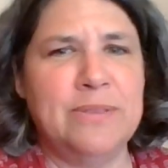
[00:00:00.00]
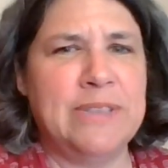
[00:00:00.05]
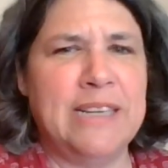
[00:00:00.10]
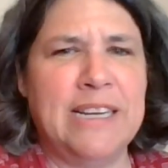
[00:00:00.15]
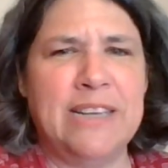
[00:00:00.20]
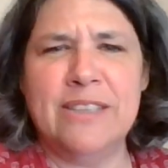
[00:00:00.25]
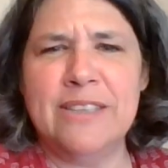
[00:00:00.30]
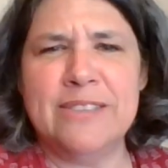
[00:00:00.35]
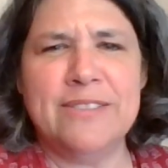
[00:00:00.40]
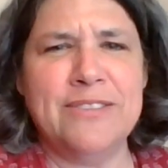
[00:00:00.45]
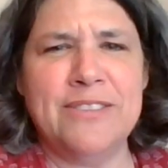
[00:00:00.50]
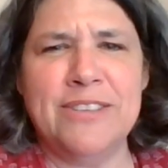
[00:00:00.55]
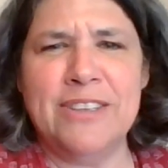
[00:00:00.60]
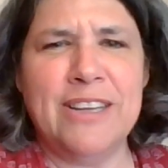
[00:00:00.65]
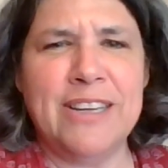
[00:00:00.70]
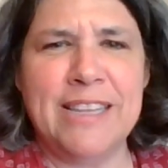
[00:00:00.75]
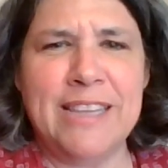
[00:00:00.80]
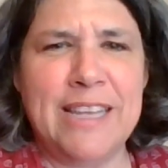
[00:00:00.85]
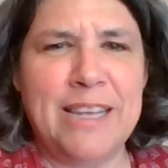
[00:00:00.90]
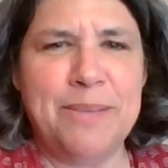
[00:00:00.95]
How
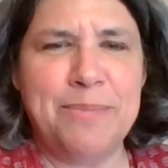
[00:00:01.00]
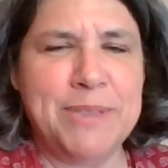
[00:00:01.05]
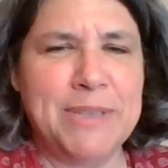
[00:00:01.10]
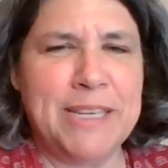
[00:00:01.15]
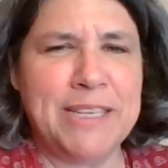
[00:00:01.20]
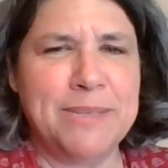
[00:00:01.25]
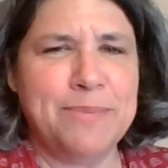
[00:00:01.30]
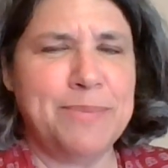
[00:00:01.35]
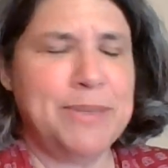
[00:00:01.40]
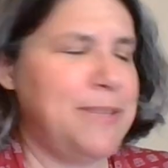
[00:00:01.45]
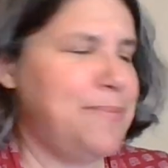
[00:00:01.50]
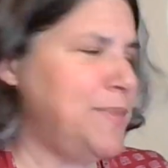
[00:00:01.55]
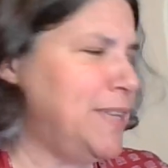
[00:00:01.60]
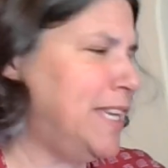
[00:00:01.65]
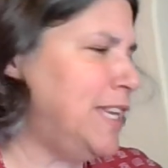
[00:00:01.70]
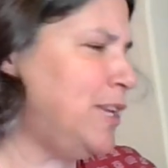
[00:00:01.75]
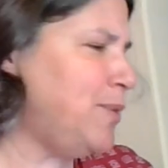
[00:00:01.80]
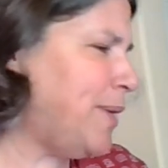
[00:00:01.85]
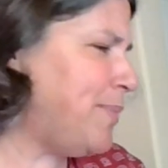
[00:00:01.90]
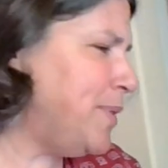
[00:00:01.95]
long that has been?
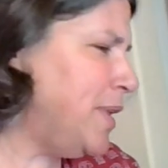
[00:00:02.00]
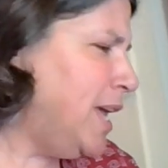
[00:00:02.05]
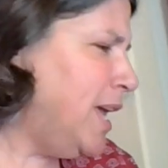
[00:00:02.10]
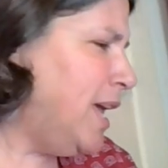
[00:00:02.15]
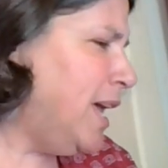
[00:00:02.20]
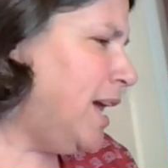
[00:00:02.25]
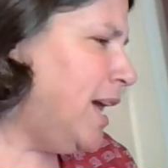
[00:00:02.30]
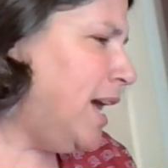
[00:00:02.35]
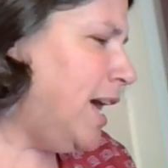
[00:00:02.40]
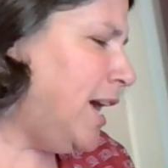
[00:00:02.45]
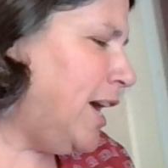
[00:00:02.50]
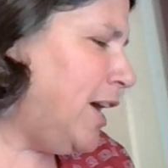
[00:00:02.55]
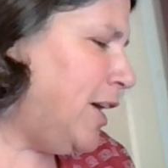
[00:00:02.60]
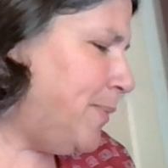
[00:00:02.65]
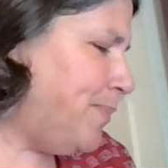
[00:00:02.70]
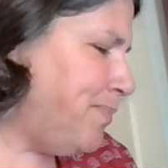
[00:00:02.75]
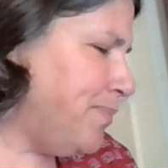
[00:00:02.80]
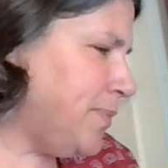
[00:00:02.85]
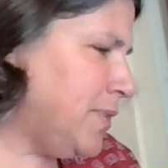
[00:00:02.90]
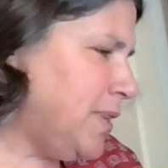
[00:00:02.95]
Anyway,
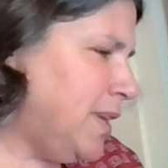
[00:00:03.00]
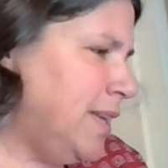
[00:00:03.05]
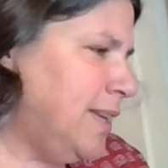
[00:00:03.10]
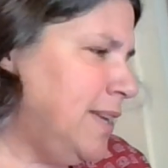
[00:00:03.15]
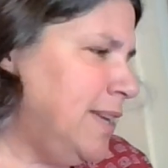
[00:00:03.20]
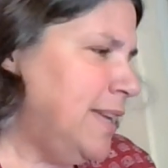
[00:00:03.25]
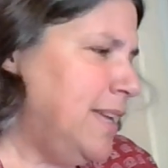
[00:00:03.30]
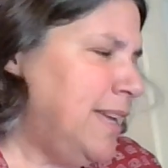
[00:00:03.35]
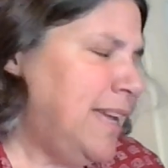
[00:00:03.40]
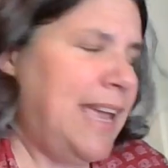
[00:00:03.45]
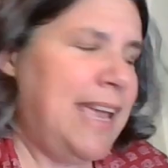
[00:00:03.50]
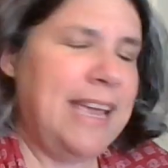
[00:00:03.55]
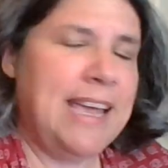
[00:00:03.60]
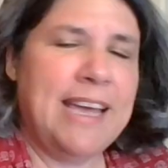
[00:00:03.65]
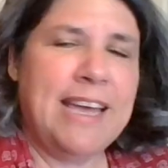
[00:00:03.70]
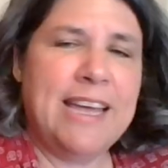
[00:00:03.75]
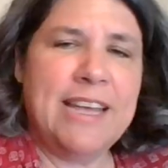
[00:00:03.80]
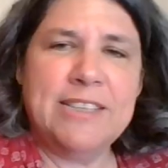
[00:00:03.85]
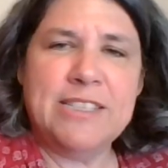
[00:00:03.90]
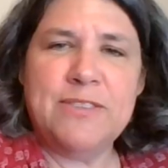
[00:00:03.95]

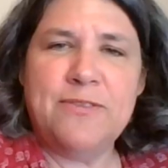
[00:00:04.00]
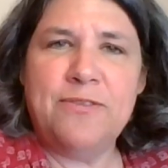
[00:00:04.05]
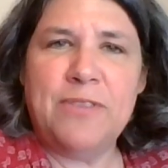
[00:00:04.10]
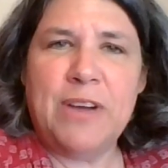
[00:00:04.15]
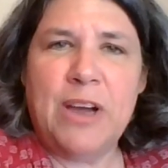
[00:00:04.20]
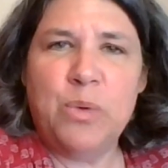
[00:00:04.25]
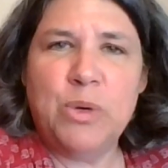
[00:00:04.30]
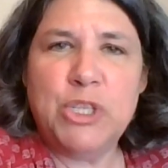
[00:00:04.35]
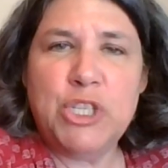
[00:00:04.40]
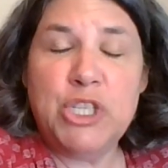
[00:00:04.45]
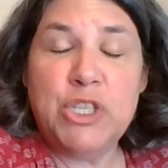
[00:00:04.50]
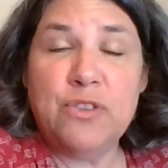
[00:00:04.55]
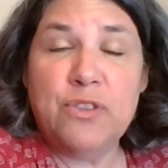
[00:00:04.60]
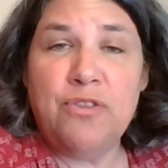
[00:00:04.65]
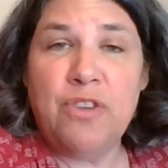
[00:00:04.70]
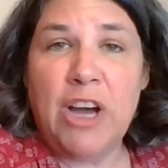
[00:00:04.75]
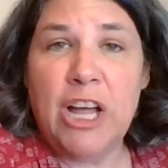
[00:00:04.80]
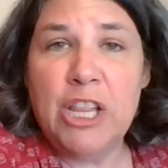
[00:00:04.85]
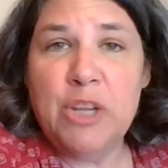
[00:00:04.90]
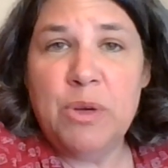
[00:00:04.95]
and I want you to
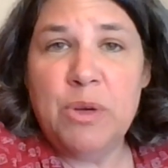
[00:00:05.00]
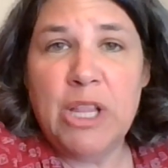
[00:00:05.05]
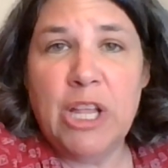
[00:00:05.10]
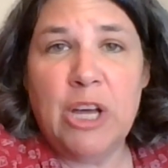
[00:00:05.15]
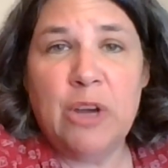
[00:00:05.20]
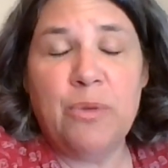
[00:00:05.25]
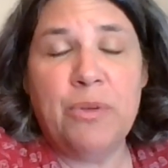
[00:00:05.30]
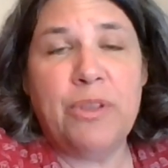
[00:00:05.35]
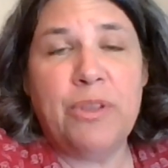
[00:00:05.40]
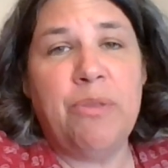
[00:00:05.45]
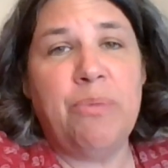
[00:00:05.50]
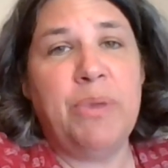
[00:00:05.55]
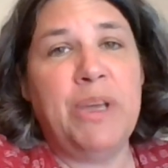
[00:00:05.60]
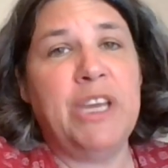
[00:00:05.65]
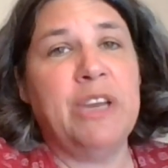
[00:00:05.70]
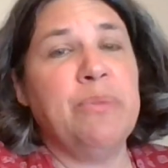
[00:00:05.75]
follow along with me.